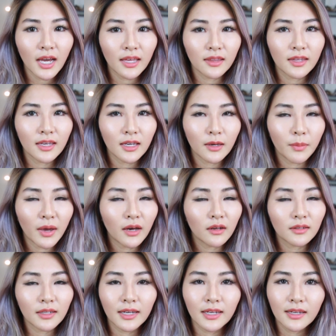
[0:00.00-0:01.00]
I think
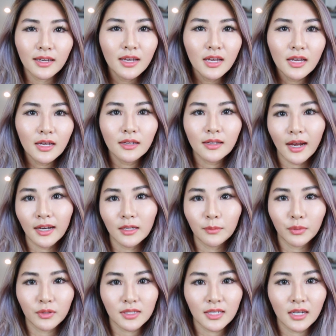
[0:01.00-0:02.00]
about like
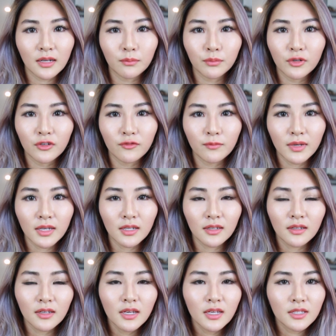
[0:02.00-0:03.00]
90%
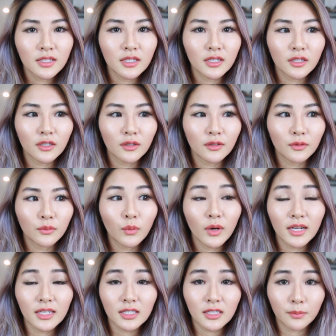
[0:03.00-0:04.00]
improvement to
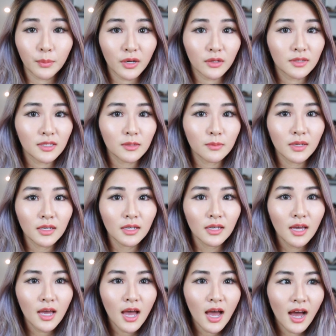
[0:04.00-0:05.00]
what it's supposed to
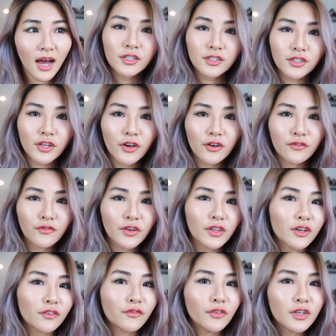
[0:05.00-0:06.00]
be. So for
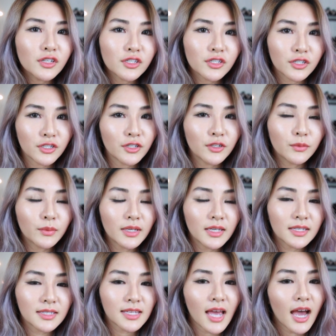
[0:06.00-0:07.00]
the first 2
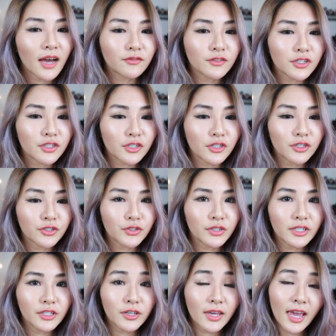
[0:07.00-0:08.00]
weeks after
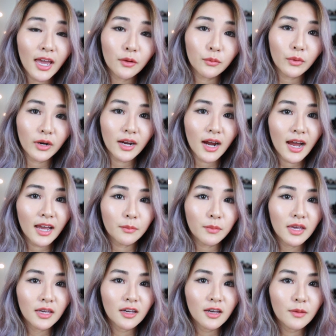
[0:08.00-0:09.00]
surgery, you can't wear eye
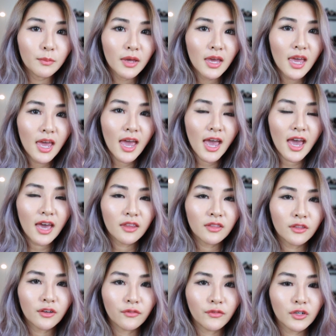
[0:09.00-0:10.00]
makeup,
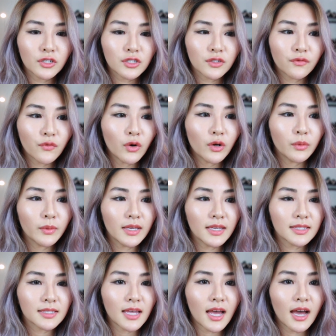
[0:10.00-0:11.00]
and the first 4
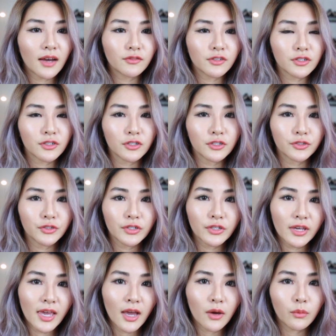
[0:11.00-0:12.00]
weeks after surgery,
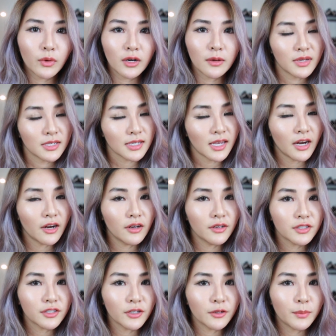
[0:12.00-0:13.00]
you can't wear
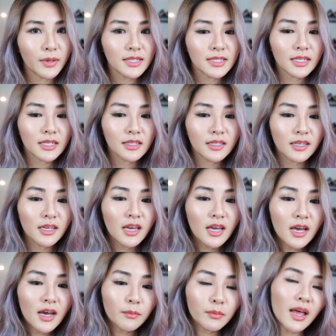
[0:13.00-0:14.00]
mascara. So basically,
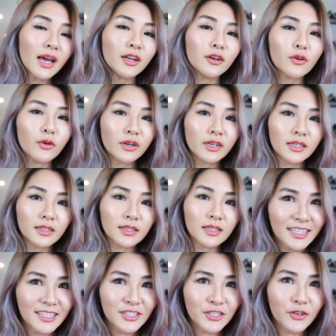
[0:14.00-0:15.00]
plan
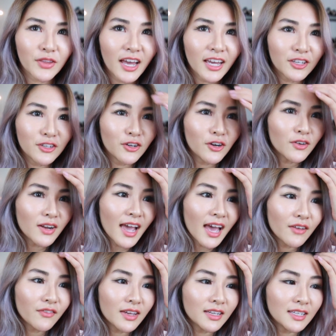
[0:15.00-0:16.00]
accordingly so that you don't
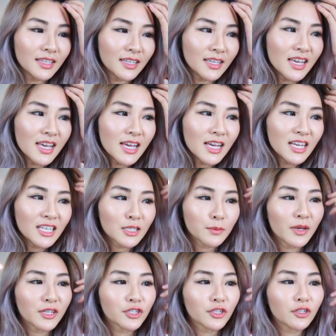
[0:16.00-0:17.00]
have any
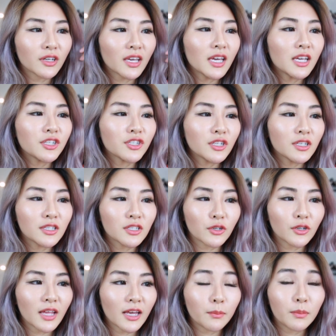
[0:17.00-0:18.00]
special occasions
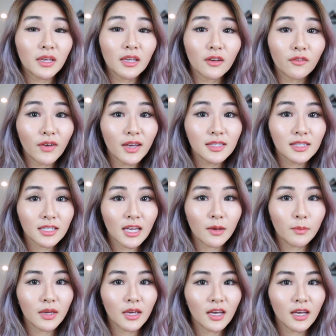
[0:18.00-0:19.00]
or like big events
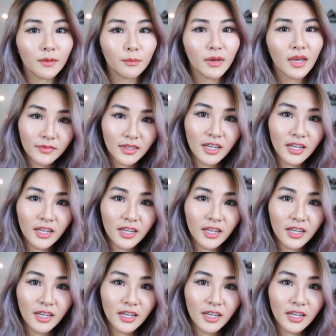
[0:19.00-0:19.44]
coming up.